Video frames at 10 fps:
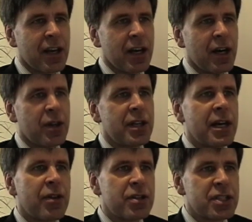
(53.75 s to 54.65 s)

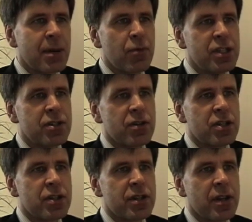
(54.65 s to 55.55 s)
Now there's some
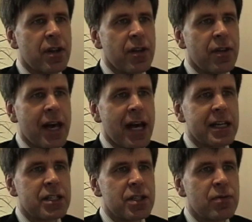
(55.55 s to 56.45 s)
research
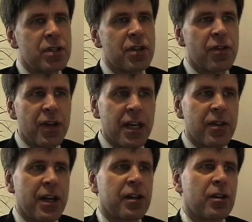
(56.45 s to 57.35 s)
that students
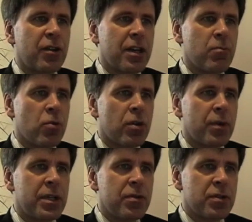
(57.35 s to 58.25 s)
think they are learning more
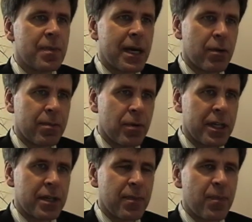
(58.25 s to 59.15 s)
when you use
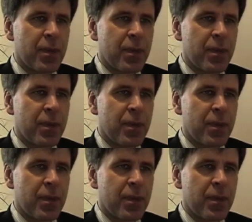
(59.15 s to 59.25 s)
PowerPoint,